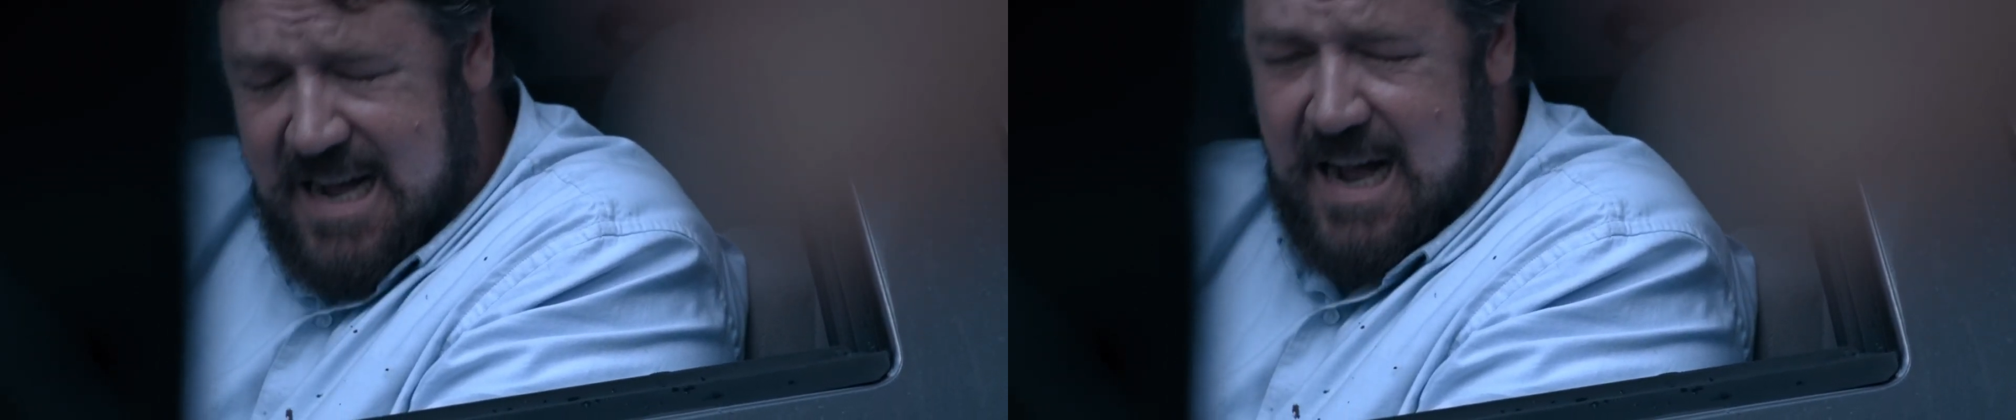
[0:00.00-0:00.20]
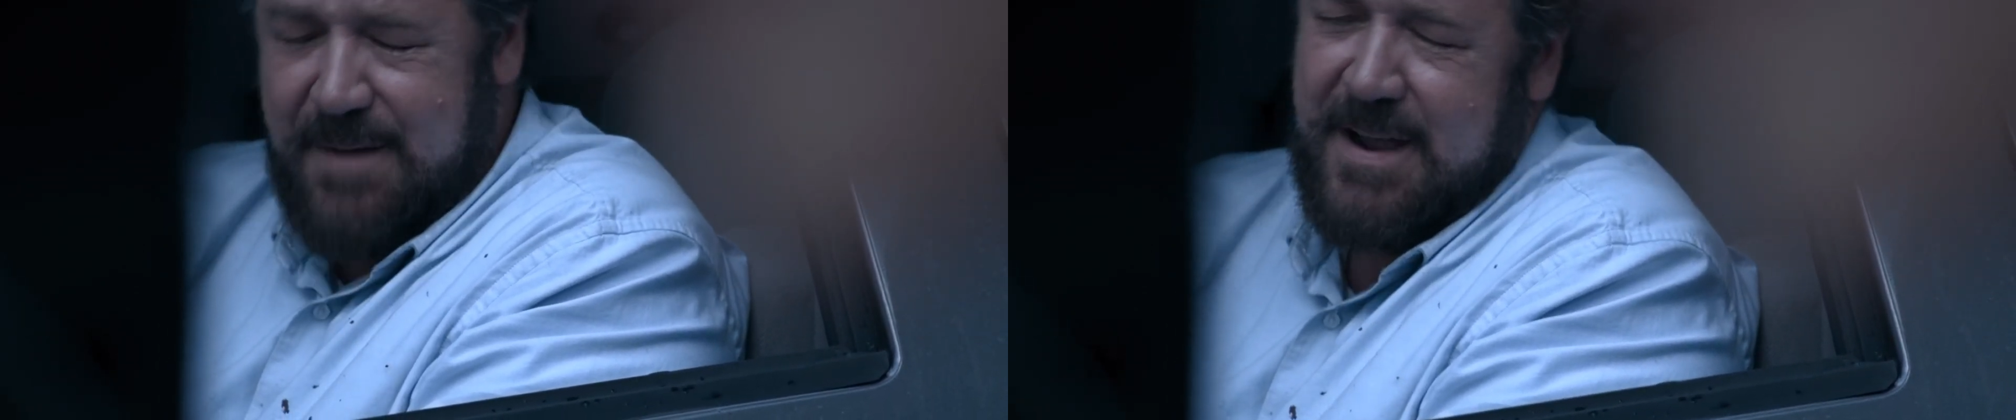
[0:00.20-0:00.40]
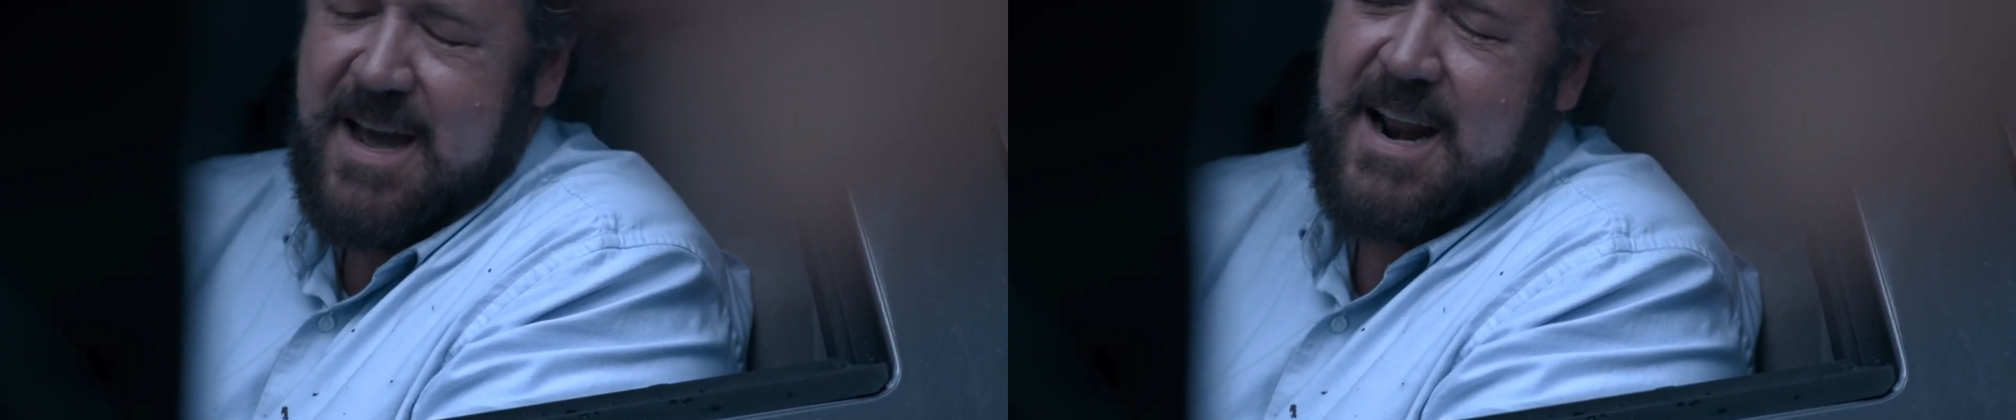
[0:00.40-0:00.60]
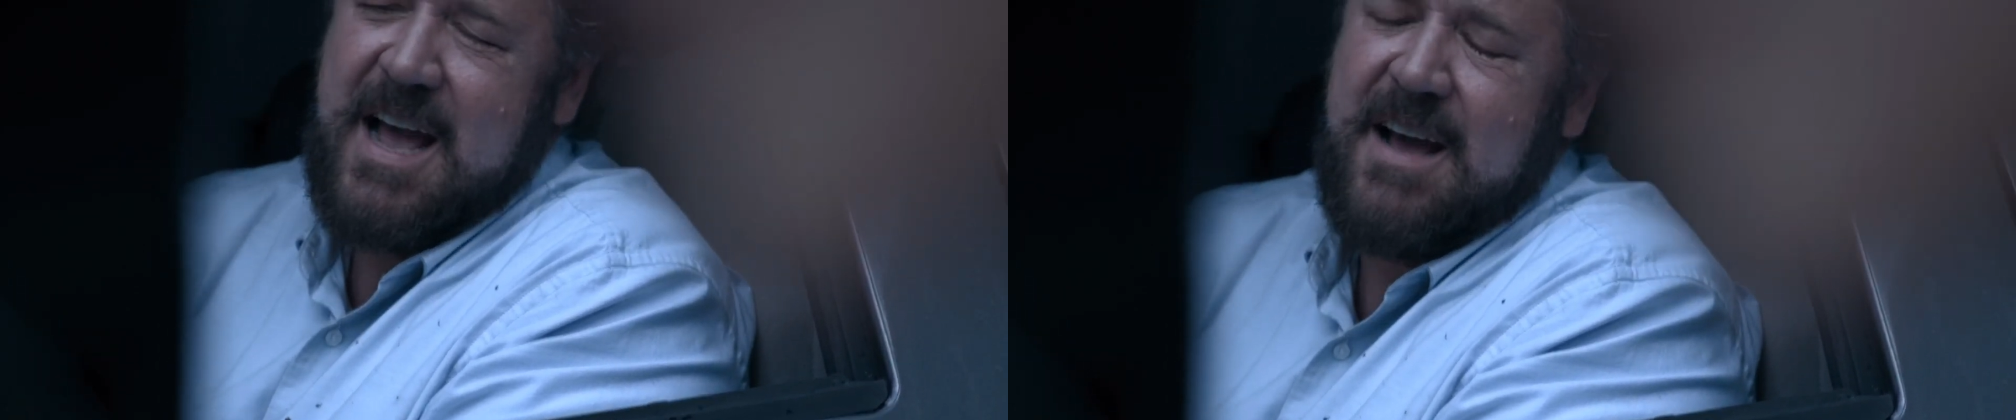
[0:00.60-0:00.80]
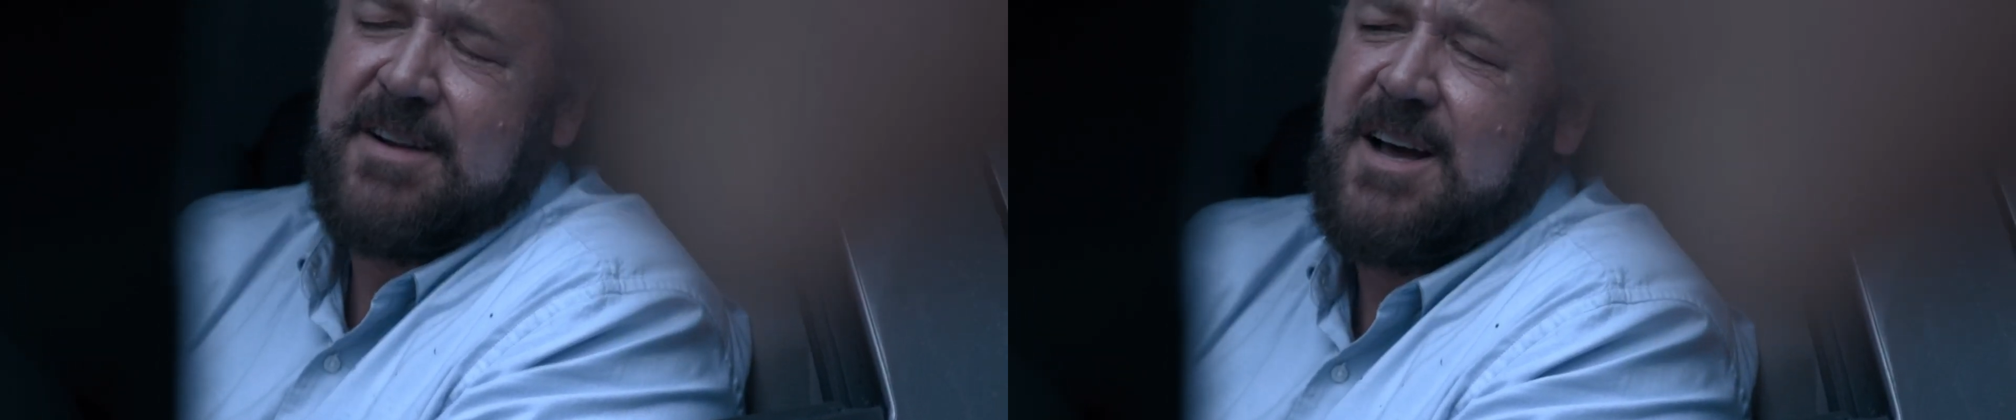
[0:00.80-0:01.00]
In
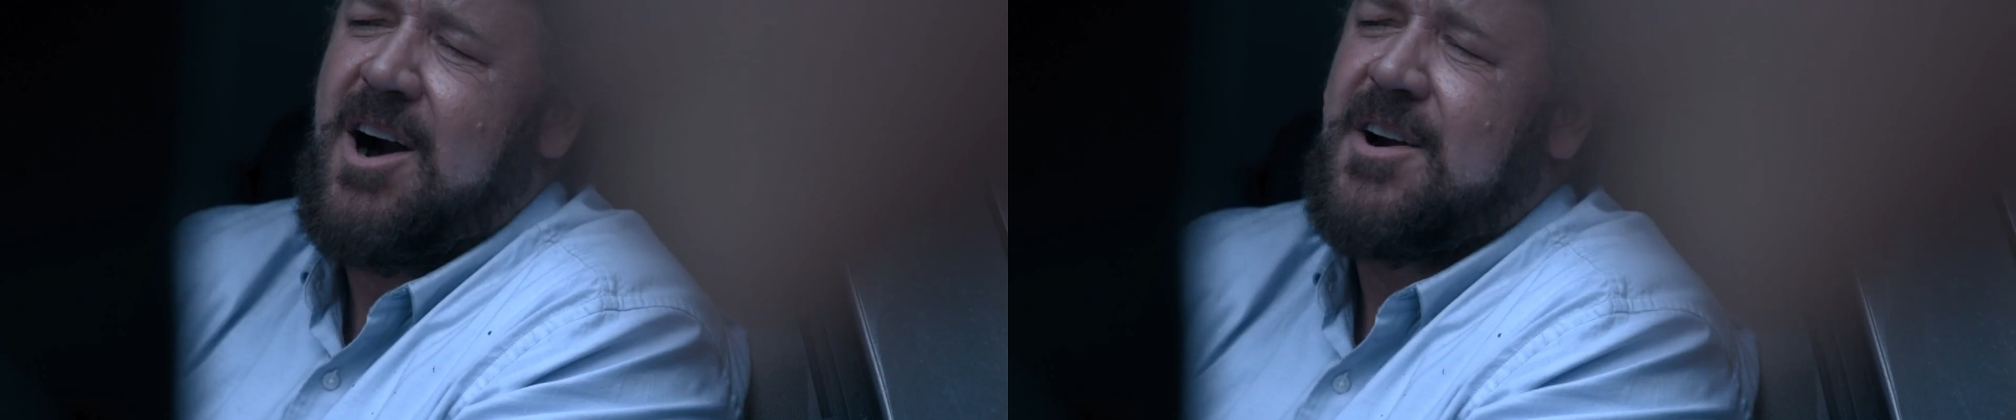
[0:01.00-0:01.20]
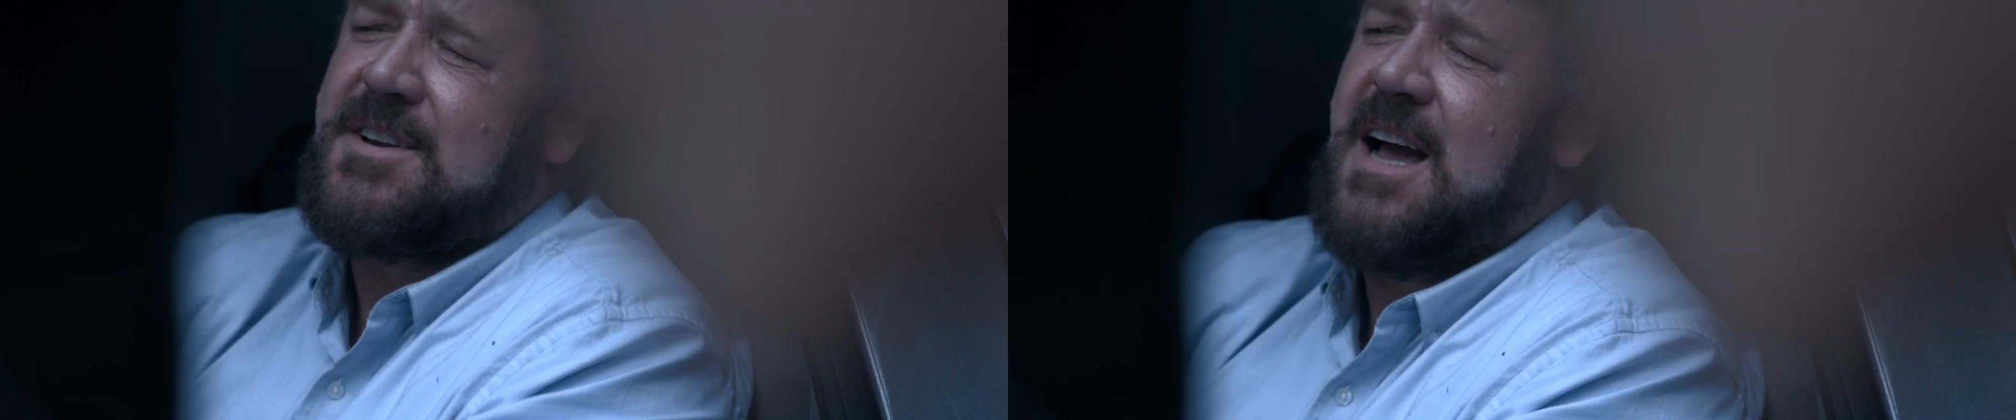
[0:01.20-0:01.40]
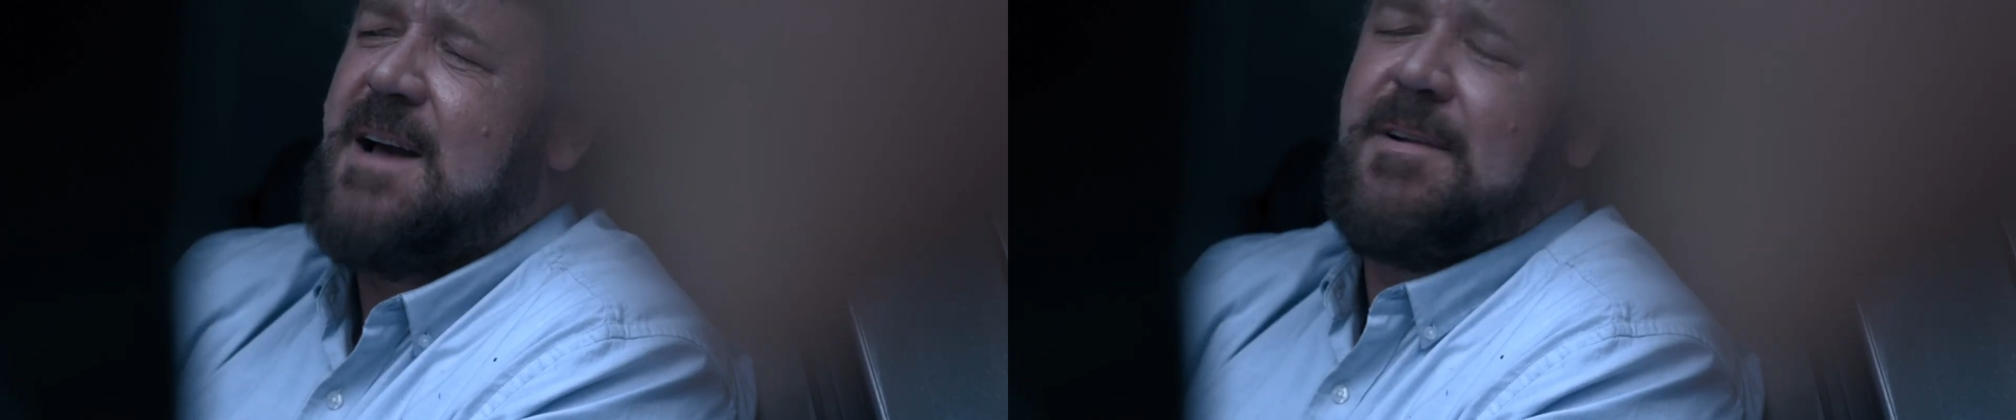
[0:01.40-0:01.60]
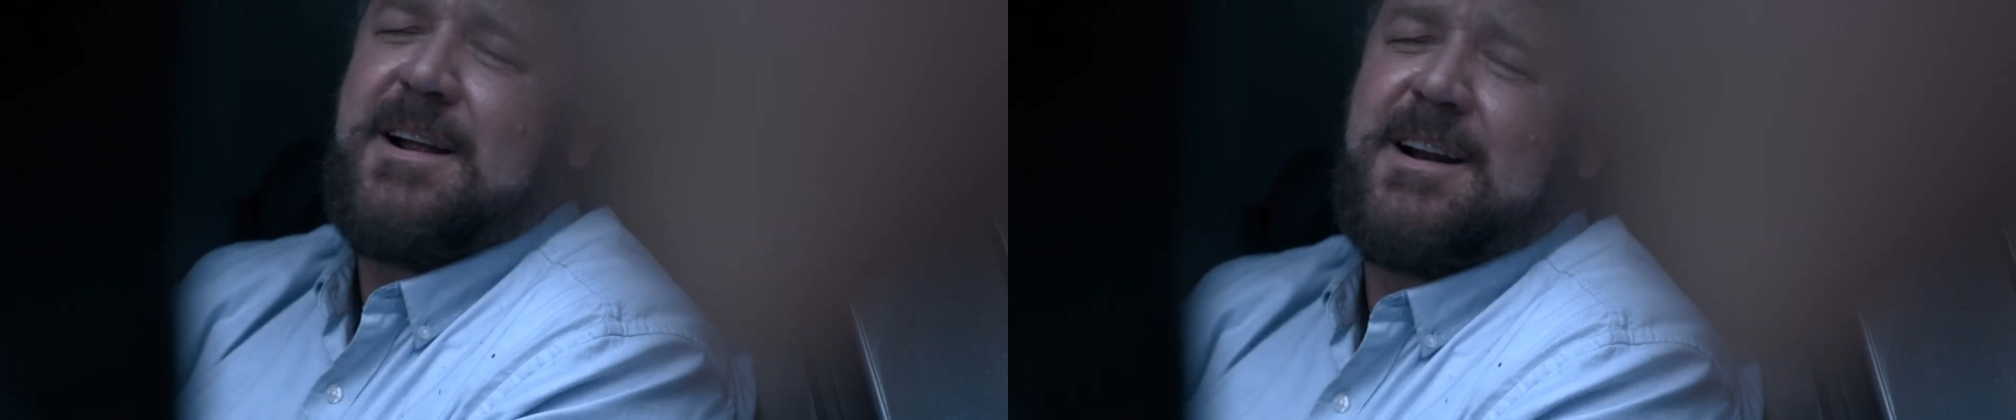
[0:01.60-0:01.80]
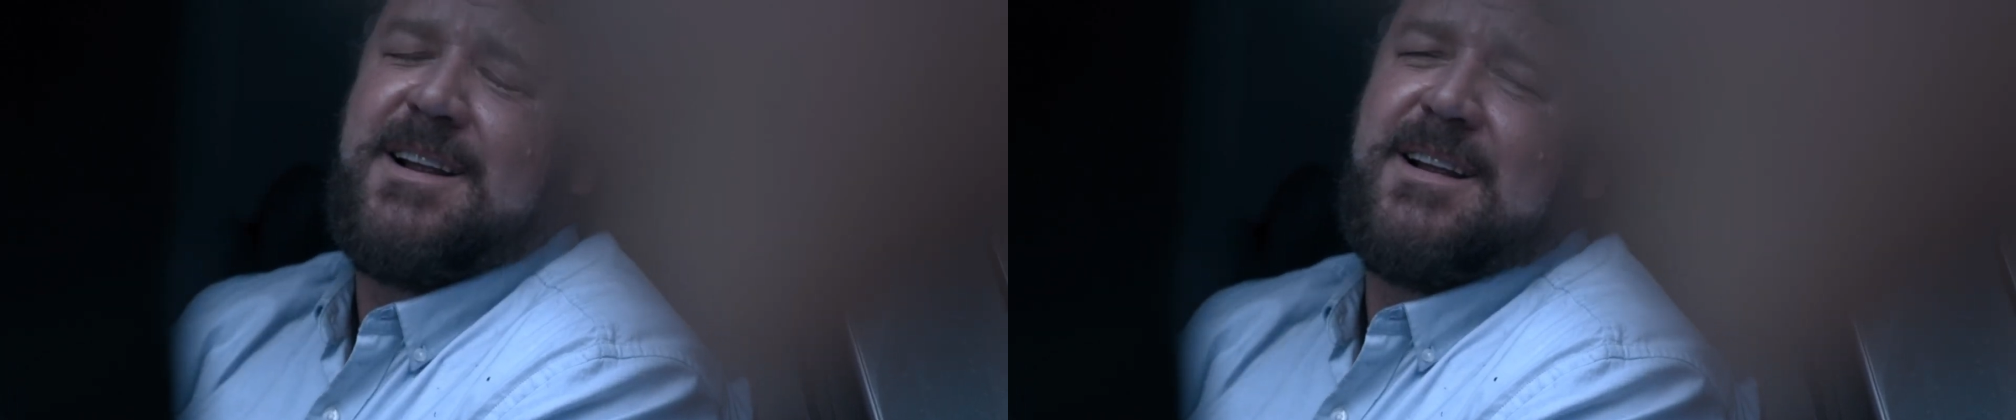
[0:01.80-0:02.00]
response, the man
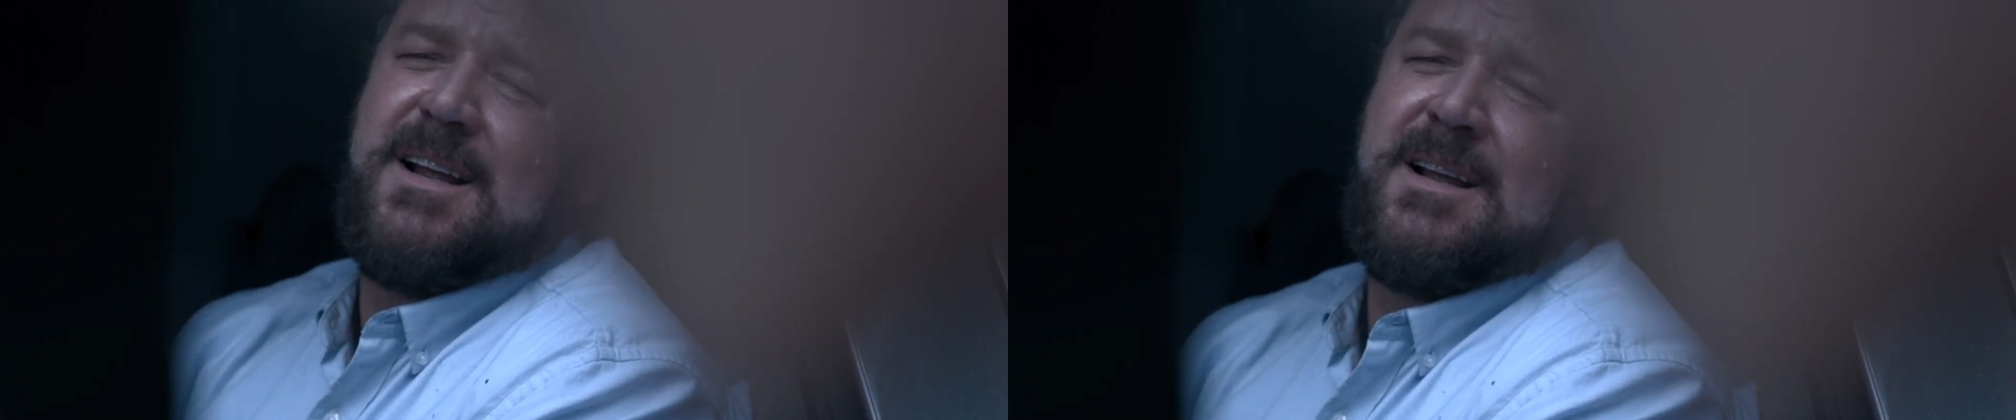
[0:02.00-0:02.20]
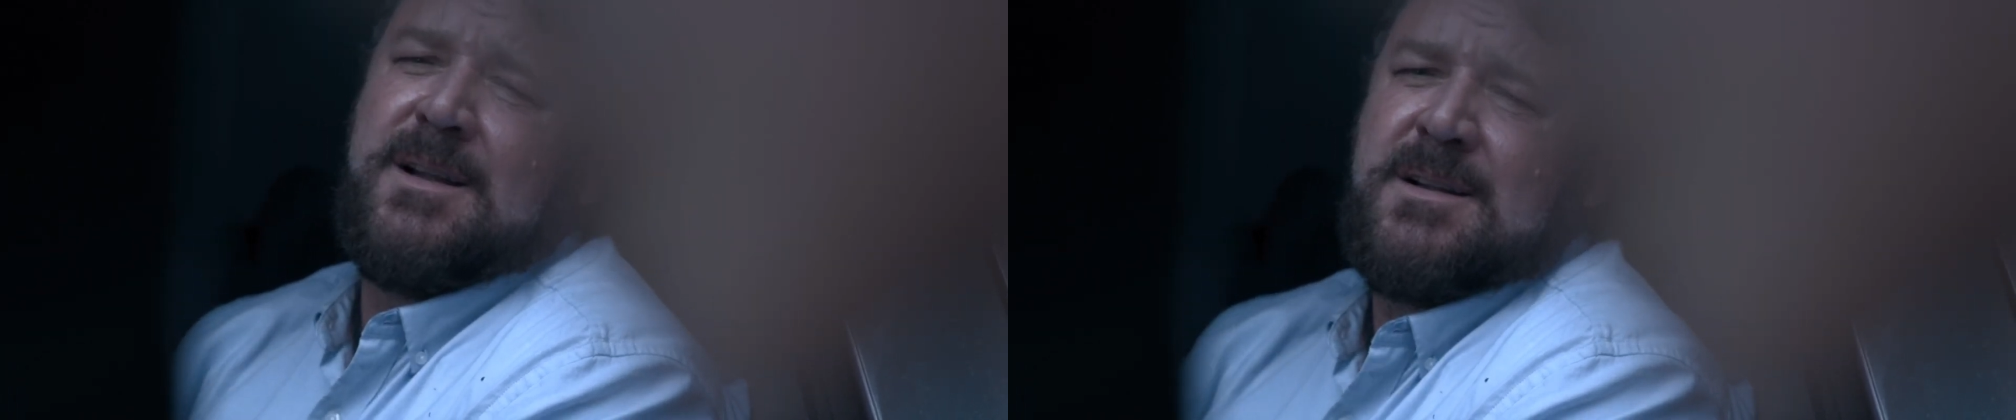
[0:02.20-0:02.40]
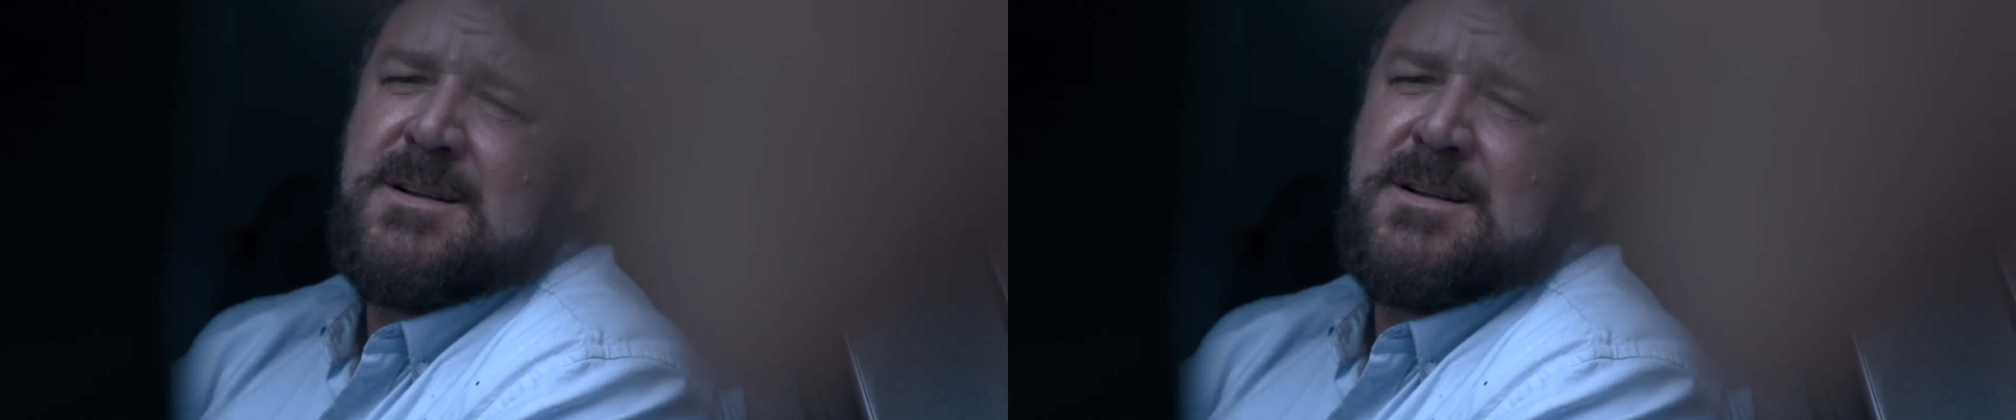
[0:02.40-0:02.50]
threatened her.